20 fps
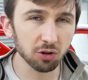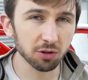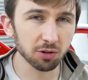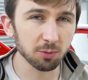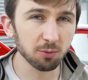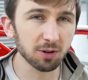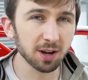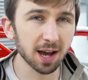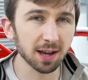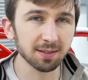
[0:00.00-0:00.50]

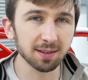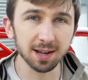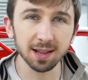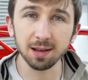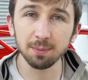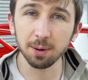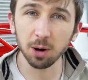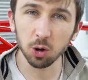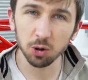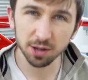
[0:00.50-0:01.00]
reacting a
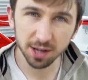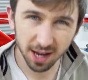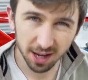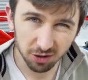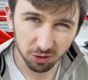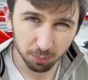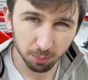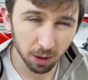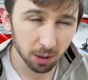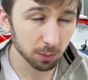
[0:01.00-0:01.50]
little bit on the
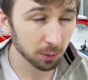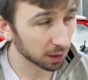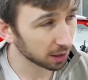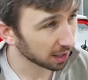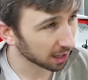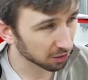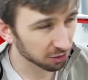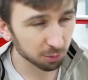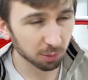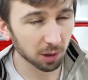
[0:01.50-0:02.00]
etch primer, where
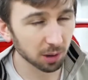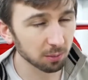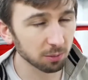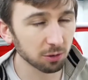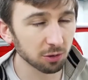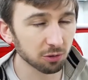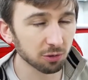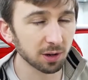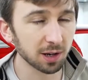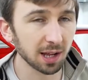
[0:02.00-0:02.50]
the etch primer
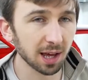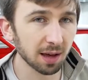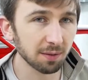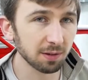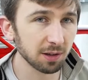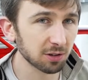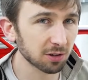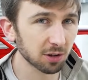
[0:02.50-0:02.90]
was really heavy,